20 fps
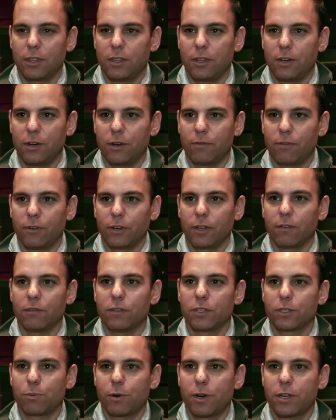their
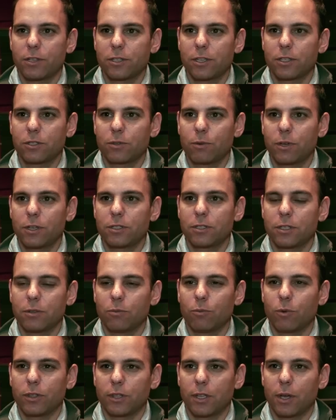forgiveness process was
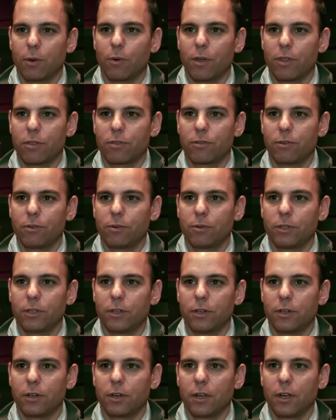and what they went through
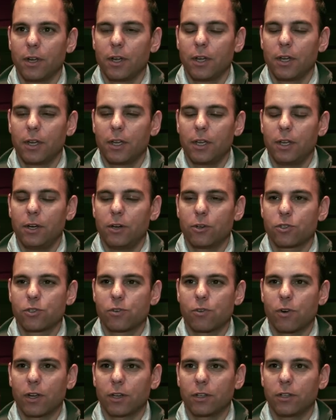and their inner
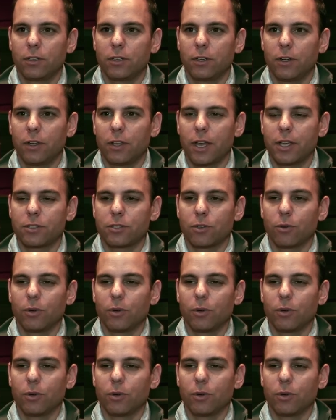struggle and all that.